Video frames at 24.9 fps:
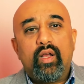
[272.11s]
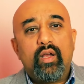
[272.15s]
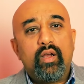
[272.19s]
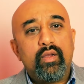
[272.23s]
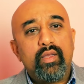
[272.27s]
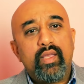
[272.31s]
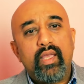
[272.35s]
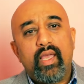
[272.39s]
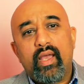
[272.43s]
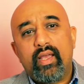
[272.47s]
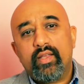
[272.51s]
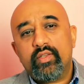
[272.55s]
Oh,
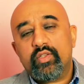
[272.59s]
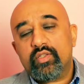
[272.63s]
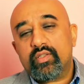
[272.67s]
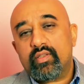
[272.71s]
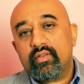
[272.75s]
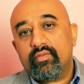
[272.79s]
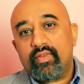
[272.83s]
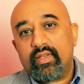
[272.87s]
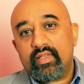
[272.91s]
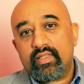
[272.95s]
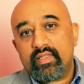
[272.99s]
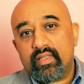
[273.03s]
yeah, I just
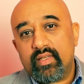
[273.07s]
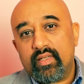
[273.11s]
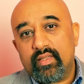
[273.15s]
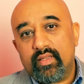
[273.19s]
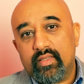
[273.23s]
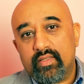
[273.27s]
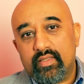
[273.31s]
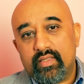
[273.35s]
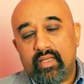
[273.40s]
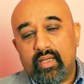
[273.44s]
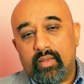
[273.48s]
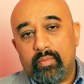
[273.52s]
invested in
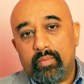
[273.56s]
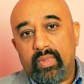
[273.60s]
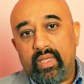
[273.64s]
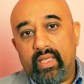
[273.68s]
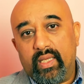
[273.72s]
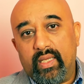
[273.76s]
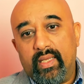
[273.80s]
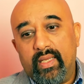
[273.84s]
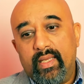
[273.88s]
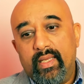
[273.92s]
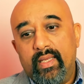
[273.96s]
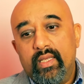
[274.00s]
this company.